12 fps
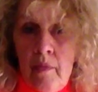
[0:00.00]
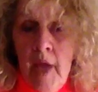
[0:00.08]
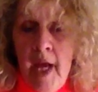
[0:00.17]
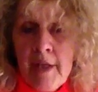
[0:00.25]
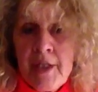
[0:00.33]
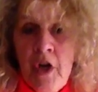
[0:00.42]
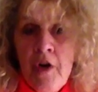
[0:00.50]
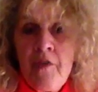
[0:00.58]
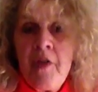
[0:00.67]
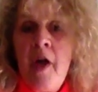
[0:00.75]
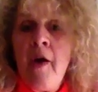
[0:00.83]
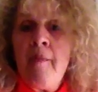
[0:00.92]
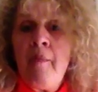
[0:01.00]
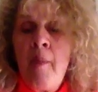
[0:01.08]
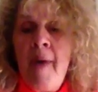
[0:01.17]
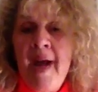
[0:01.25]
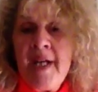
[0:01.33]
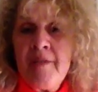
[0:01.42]
Outside of that, my
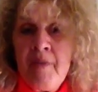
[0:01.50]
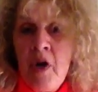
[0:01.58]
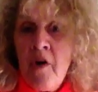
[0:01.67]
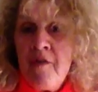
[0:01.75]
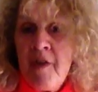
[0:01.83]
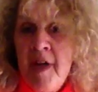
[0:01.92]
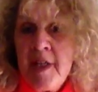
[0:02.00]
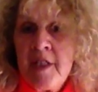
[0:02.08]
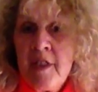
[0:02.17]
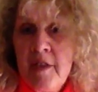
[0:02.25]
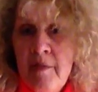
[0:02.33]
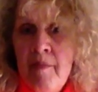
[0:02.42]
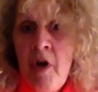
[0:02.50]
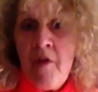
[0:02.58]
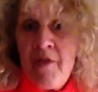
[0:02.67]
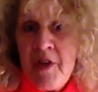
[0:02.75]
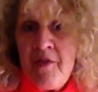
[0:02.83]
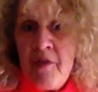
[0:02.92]
back is perfect
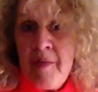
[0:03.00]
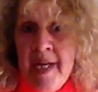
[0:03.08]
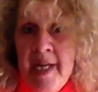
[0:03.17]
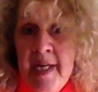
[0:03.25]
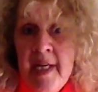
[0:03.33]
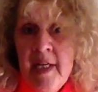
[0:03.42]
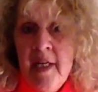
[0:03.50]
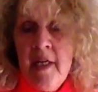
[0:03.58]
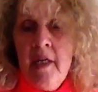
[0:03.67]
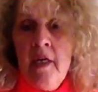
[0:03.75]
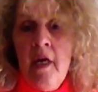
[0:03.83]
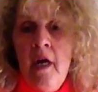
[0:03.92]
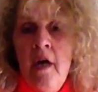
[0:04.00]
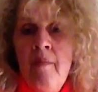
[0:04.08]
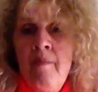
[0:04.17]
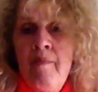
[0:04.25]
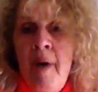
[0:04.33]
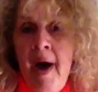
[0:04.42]
for me,
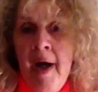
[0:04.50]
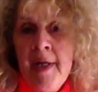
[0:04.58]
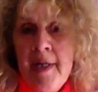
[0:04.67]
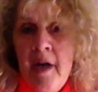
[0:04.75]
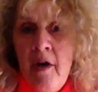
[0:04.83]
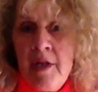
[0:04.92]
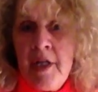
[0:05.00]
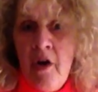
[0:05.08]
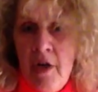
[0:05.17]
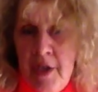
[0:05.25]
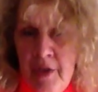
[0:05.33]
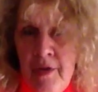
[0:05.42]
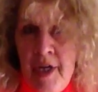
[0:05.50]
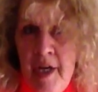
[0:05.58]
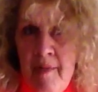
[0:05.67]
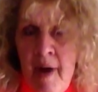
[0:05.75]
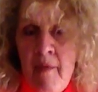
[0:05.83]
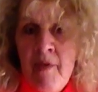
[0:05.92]
but I do
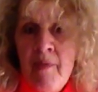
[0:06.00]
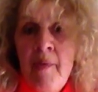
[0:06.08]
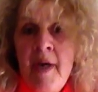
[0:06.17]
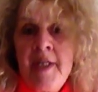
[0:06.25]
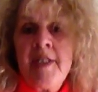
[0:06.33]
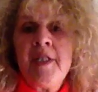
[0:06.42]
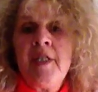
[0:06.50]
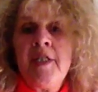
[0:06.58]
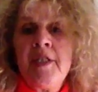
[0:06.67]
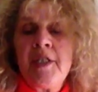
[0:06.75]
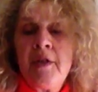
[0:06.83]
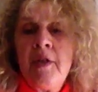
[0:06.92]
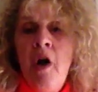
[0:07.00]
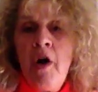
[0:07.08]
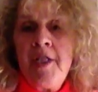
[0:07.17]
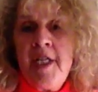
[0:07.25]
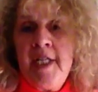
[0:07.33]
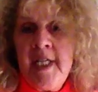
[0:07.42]
keep up with my maintenance. The
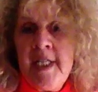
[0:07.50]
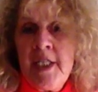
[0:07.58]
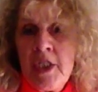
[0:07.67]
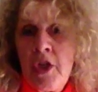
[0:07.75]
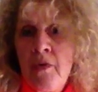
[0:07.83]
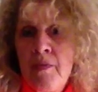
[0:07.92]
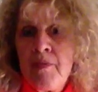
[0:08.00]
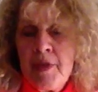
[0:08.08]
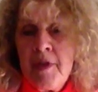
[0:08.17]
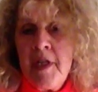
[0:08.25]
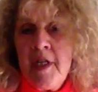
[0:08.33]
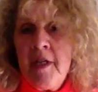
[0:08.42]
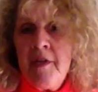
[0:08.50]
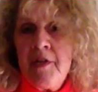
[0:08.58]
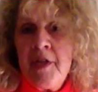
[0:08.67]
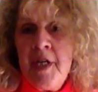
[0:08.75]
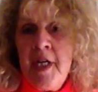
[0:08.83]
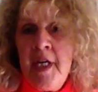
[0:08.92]
IDD stopped
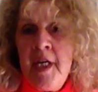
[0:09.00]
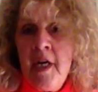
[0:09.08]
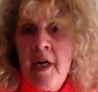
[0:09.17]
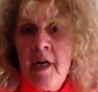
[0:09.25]
the